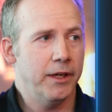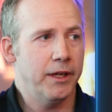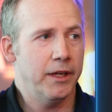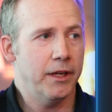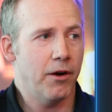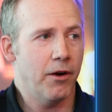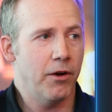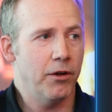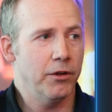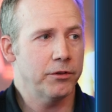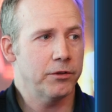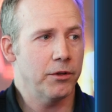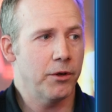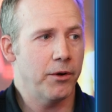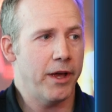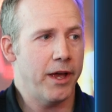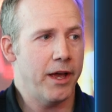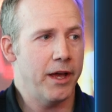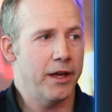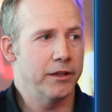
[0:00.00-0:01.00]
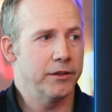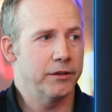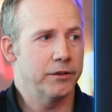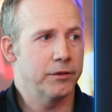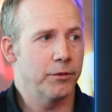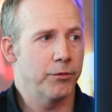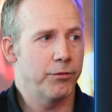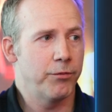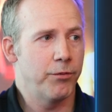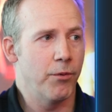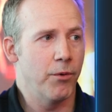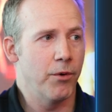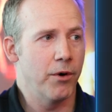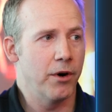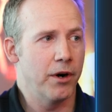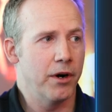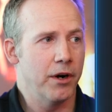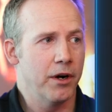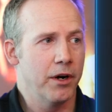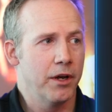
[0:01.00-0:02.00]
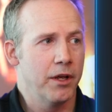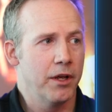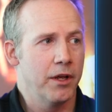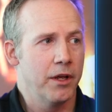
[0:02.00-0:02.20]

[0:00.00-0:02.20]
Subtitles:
It also has for